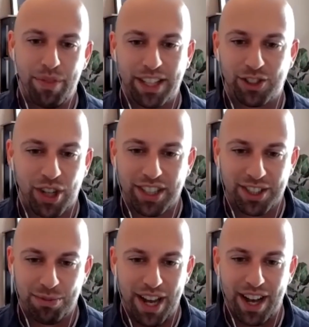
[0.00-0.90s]
that
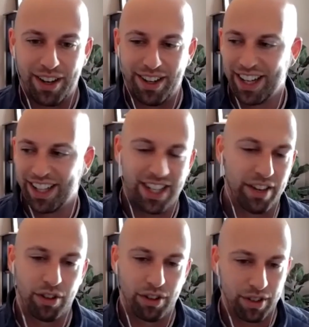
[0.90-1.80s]
stresses me out and I could
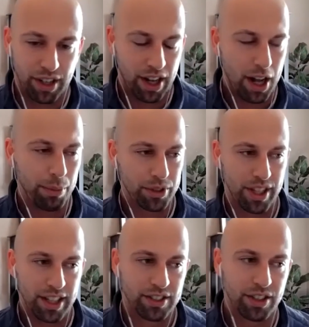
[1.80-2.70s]
never accomplish that?